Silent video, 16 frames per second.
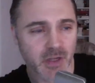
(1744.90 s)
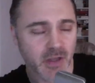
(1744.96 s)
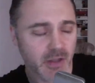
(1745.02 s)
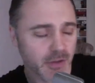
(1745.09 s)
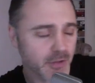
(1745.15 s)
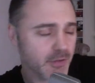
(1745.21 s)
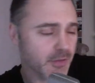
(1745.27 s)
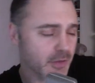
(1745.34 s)

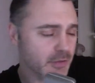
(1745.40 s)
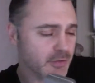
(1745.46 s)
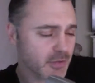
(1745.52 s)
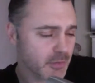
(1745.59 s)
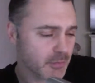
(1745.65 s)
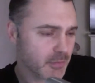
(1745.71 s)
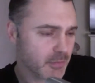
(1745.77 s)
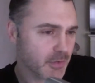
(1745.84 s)
There's
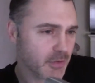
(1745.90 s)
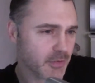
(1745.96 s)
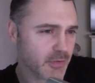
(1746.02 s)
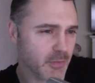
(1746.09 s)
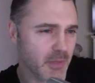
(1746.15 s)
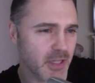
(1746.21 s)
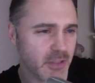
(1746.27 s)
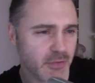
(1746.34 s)
some
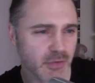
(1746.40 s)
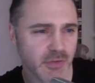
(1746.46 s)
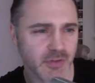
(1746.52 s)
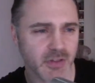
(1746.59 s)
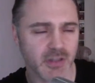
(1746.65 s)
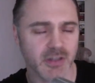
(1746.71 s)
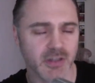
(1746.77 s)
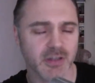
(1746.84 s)

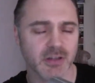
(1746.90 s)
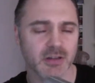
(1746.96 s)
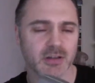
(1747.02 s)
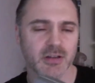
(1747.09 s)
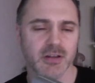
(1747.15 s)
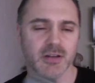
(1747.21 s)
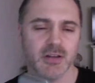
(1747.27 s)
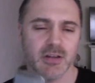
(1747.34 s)
interesting
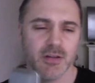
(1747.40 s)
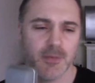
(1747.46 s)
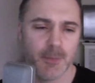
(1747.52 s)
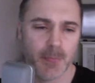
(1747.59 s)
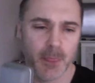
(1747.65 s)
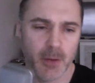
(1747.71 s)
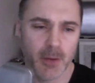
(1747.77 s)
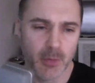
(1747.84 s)

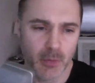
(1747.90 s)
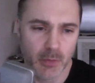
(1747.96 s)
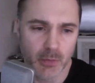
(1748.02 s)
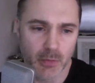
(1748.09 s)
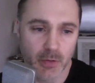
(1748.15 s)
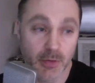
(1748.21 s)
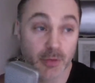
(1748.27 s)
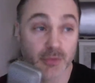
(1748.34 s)

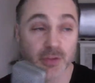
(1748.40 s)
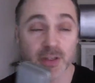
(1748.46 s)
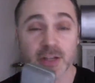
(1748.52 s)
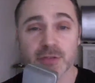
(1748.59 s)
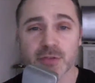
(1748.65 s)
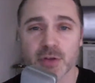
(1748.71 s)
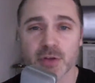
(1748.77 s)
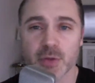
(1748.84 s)
there's an
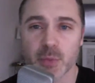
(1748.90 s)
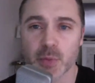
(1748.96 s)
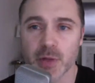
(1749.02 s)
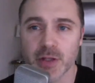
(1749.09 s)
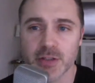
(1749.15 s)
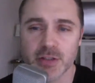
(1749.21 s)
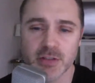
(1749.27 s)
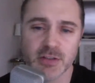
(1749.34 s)
interesting
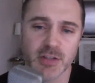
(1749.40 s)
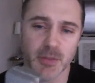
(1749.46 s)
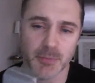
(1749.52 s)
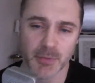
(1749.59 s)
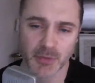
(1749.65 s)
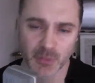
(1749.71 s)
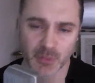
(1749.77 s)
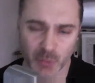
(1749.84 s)
relationship
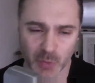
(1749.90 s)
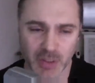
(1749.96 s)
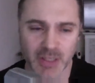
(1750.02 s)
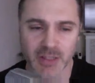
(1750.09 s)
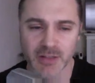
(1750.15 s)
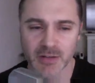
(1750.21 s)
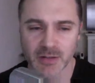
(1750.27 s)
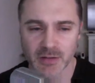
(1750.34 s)

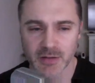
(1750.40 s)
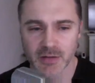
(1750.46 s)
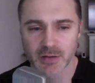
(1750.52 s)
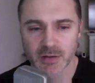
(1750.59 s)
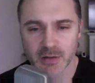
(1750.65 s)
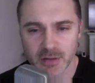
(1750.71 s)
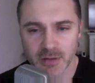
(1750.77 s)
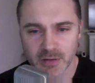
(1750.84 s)
between
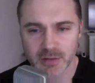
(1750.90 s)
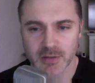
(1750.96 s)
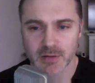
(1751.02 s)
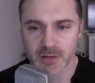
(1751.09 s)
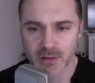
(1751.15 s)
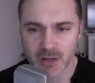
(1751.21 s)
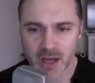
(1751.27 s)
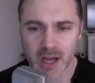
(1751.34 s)

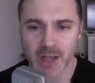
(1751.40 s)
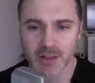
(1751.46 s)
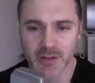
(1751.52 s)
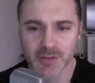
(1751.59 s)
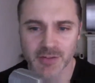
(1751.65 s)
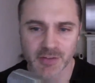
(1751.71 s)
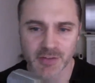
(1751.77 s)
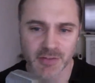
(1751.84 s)

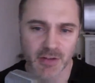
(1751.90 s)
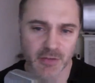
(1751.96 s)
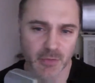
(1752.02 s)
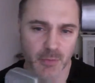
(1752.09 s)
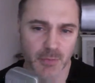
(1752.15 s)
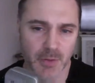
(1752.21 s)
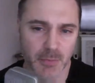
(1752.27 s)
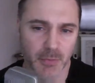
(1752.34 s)
highly successful
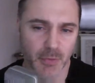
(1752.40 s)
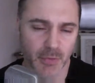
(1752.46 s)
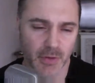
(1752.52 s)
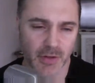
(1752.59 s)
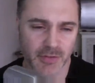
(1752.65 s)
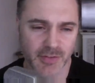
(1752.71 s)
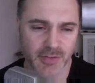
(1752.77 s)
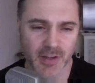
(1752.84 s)
people
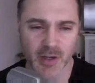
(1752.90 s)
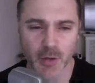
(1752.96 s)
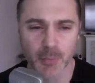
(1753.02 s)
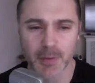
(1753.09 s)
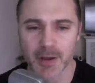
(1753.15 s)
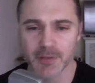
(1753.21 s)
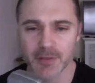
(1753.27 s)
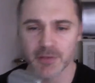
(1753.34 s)
and
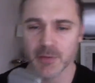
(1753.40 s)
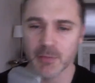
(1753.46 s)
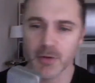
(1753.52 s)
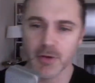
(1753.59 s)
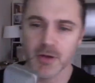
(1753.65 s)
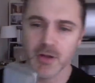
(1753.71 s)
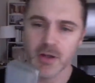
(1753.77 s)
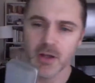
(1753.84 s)
psychopathy, but
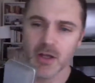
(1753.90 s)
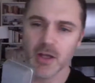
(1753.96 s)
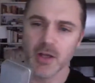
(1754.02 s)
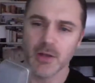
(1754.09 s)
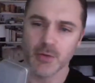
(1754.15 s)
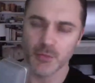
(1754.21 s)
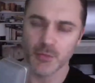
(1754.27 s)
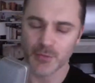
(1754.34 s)

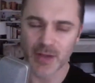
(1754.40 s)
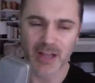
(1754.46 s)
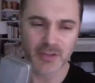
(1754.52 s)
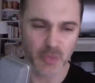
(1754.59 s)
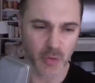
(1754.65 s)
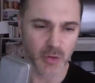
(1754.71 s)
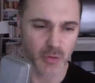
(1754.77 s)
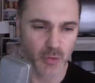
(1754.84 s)
you've got
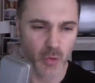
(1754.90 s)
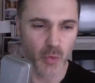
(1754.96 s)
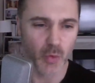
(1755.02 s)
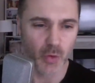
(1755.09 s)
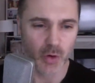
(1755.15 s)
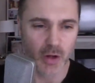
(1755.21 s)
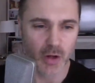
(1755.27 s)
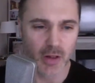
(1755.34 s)
to
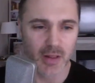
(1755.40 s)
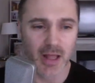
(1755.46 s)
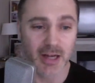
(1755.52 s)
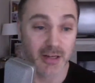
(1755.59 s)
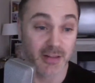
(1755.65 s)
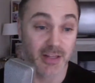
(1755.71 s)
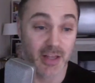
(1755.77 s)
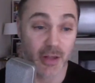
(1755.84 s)
ignore a lot
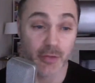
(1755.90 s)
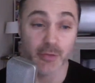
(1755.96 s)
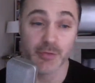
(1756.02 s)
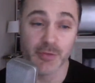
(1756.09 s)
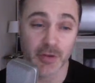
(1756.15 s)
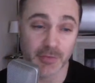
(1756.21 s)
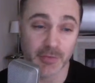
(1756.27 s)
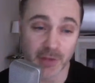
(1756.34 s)
of the other
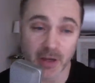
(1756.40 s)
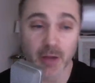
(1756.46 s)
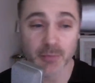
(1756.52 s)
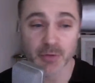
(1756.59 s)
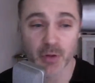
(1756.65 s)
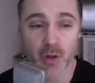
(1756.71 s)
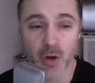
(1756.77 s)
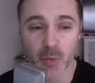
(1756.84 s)
stuff that comes
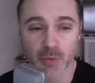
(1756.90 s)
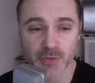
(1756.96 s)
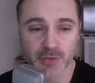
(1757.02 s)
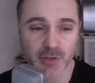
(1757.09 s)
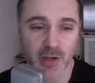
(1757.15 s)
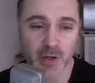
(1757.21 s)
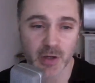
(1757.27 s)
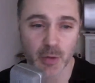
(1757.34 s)
along with
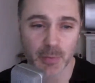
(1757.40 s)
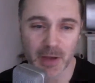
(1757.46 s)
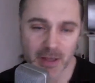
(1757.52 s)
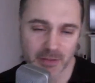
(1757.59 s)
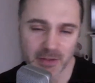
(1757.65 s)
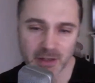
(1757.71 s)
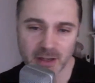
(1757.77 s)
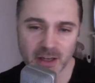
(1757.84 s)

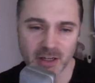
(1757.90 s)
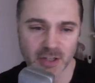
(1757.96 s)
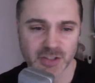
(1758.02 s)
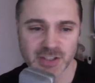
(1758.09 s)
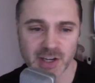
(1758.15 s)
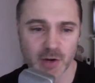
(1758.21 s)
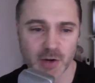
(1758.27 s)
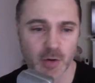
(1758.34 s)
psychopathy and kind of
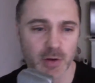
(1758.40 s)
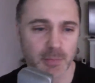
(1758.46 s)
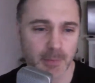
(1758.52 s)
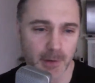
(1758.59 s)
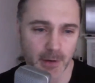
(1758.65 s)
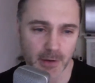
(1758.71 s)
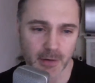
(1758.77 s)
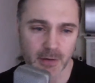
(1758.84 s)
cherry
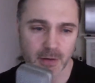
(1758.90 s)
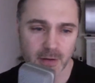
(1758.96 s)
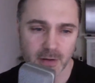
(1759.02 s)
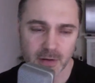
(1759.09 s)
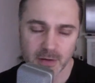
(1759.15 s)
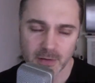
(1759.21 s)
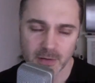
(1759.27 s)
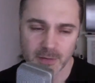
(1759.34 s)
pick
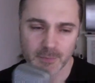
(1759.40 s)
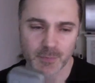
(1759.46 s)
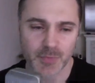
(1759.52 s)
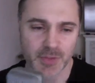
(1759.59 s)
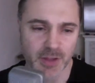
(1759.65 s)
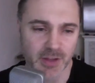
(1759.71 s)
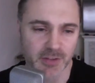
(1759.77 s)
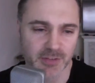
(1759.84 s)

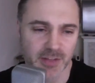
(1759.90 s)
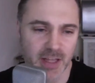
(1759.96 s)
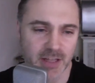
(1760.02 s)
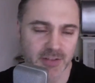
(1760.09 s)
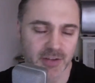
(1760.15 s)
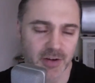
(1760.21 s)
things that